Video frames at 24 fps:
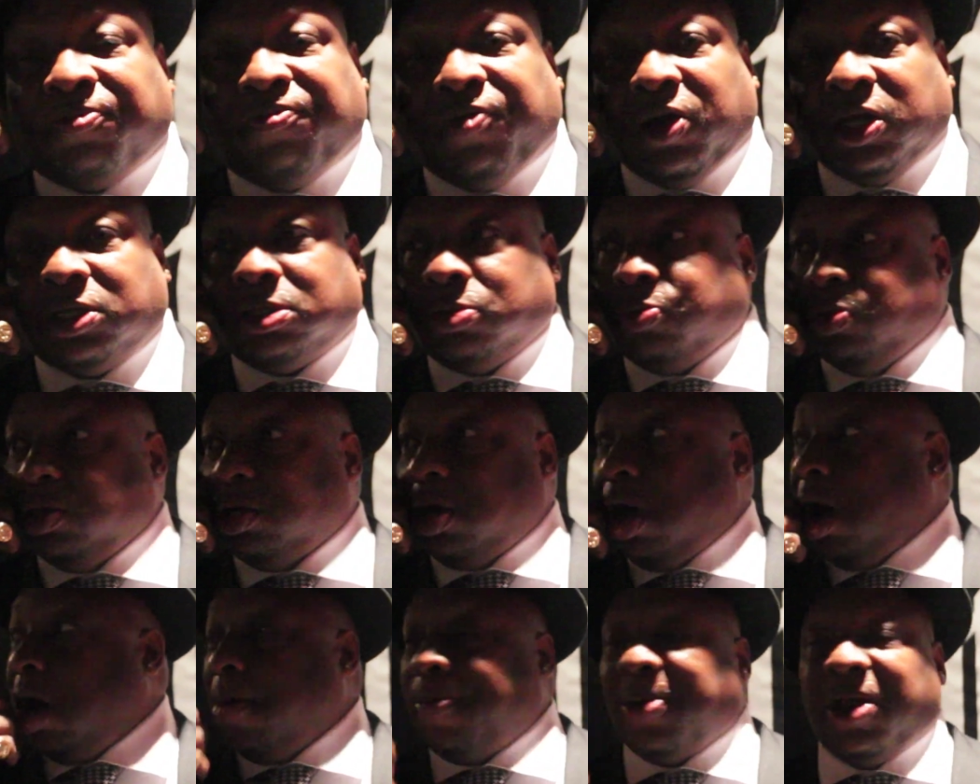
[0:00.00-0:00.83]
Victory
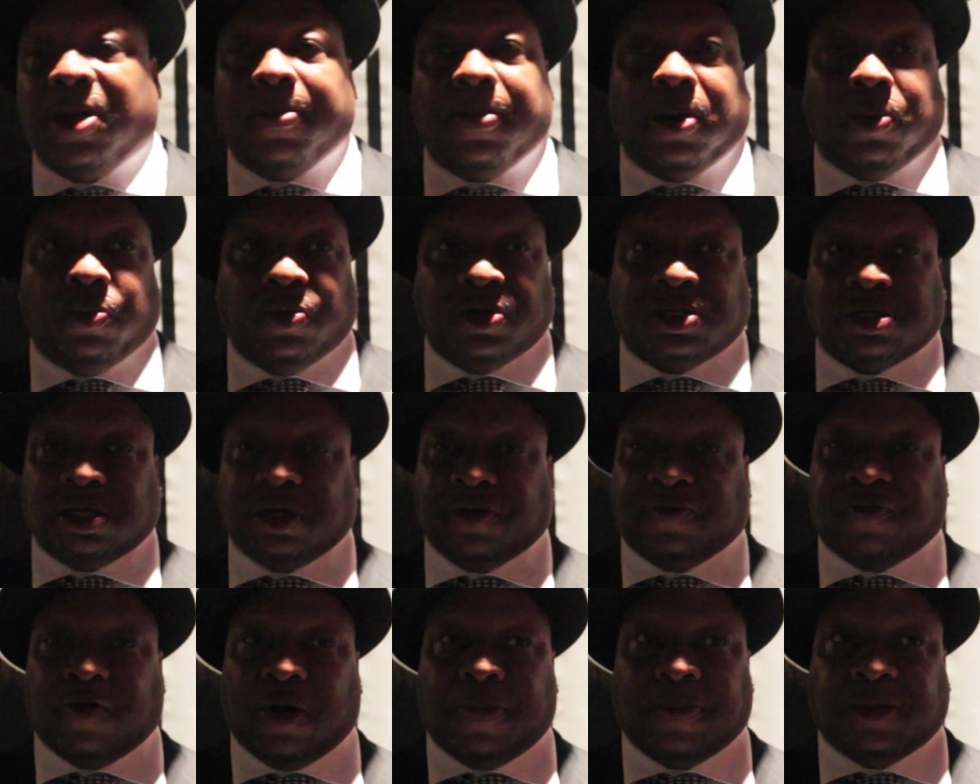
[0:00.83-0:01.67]
God, but I'm
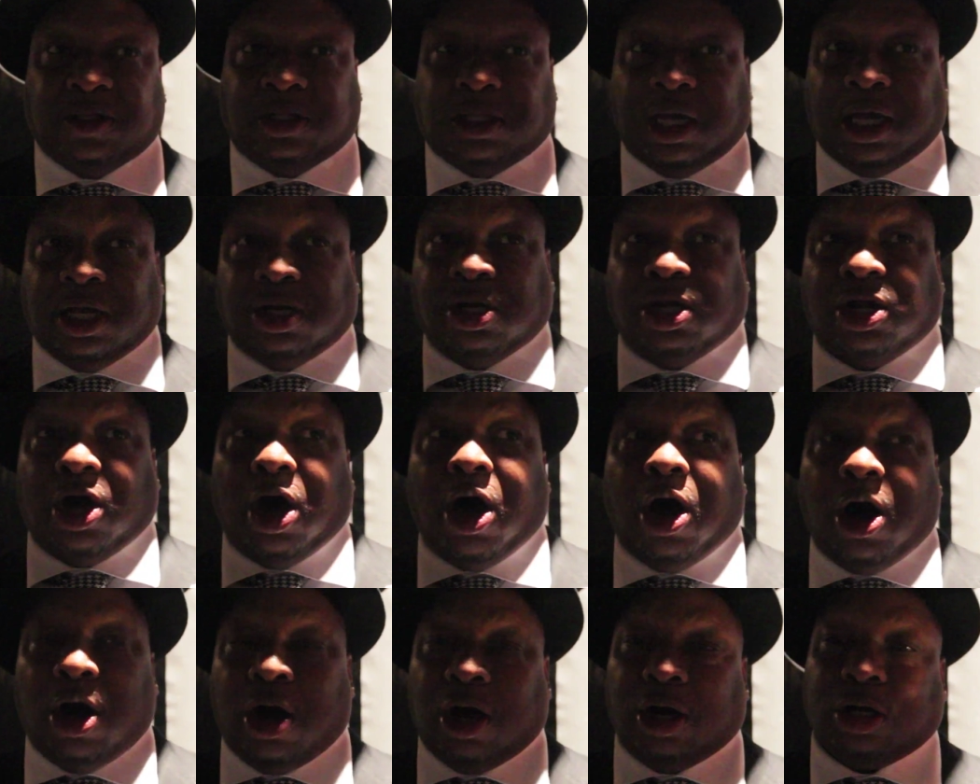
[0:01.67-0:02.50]
originally from Medina, the
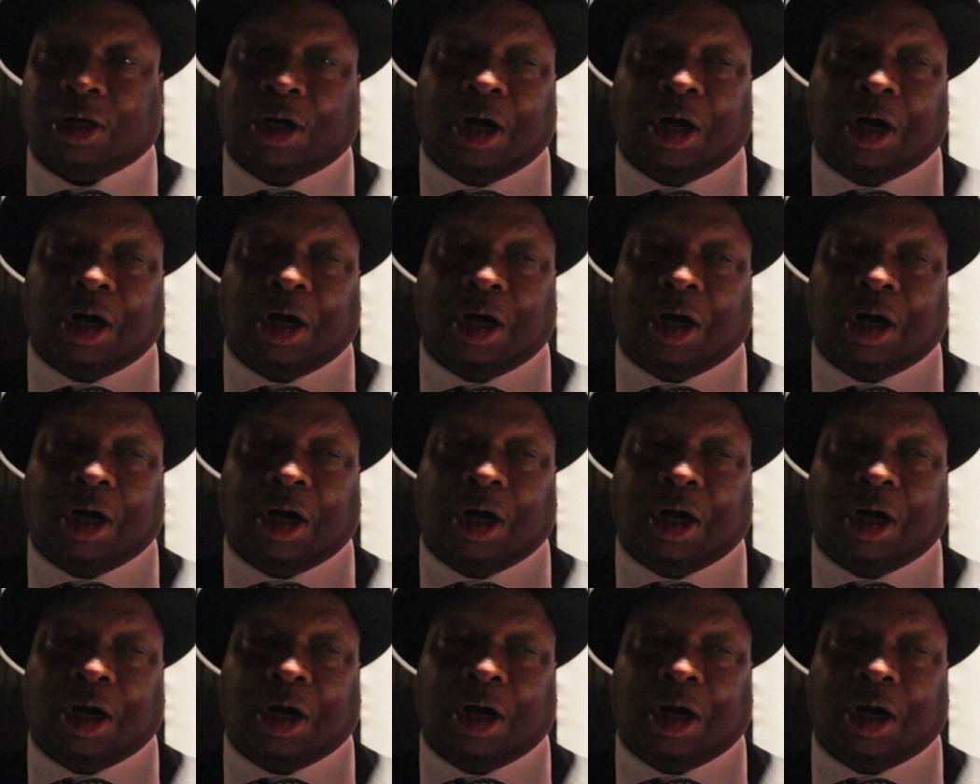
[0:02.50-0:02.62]
heart,